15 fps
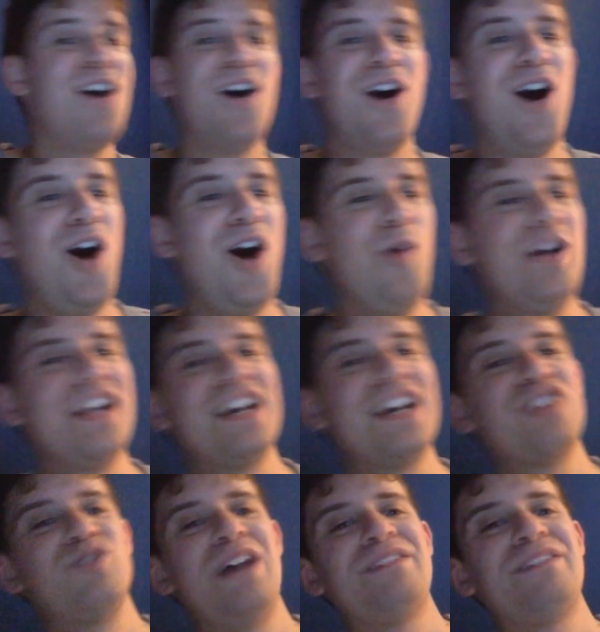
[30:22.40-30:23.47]
oh, we're going to
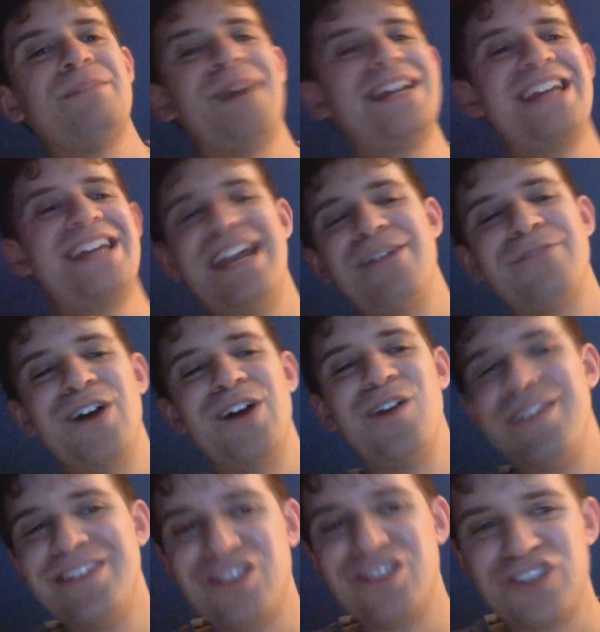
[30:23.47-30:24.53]
get drafted by the
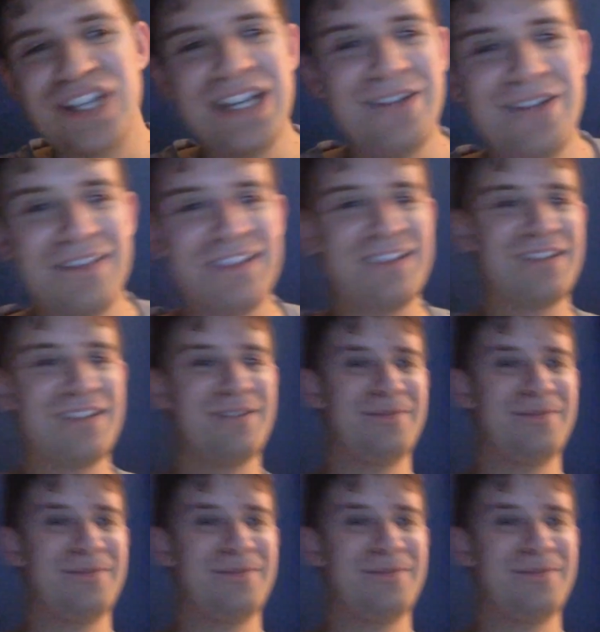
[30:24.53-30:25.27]
NFL and the Chiefs.